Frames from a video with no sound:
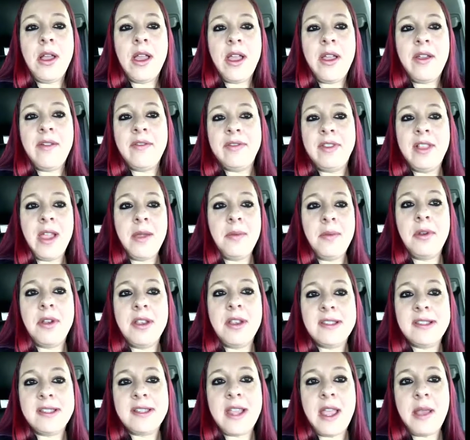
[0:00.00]
have
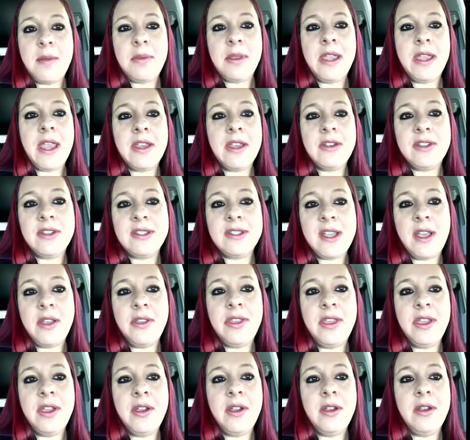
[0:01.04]
libraries and applications out
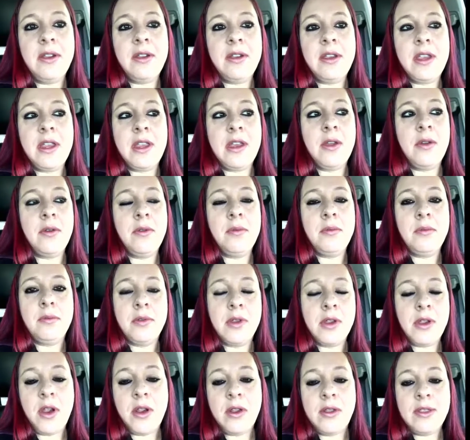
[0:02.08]
there, you know,
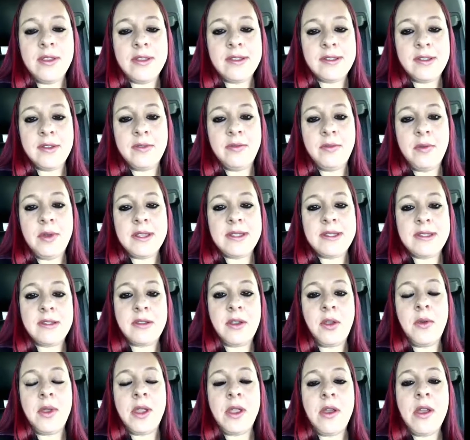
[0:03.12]
regardless of what's
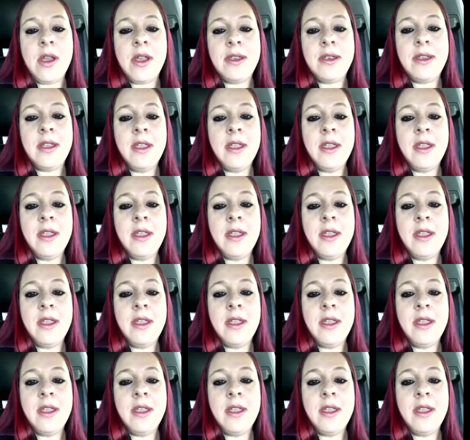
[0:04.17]
going on.